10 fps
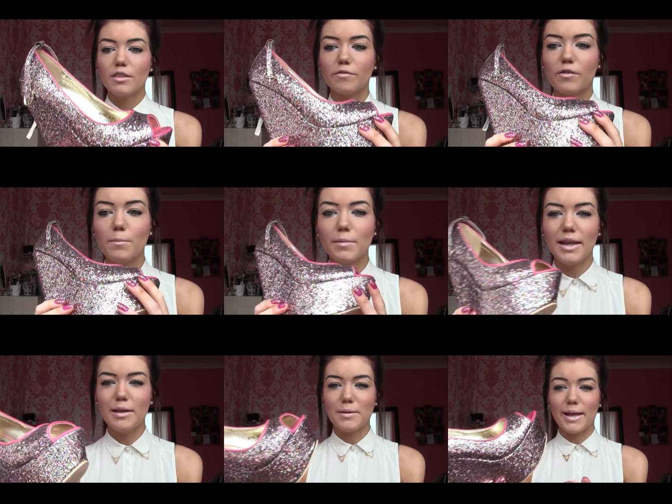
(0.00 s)
They're from
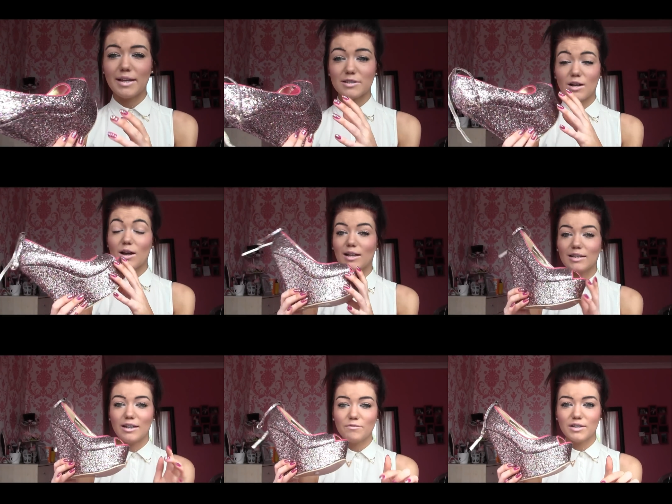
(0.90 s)
eBay, so I'll
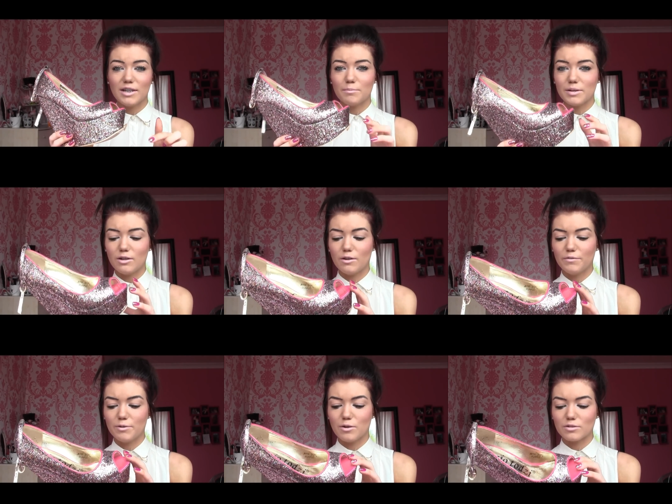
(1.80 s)
leave the link below
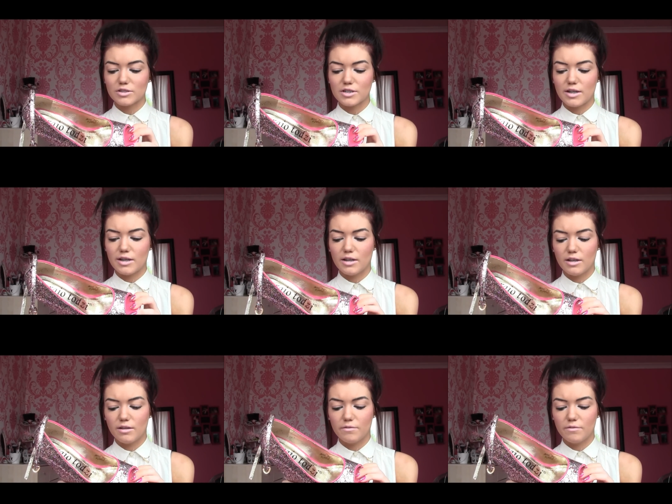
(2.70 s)
if you want to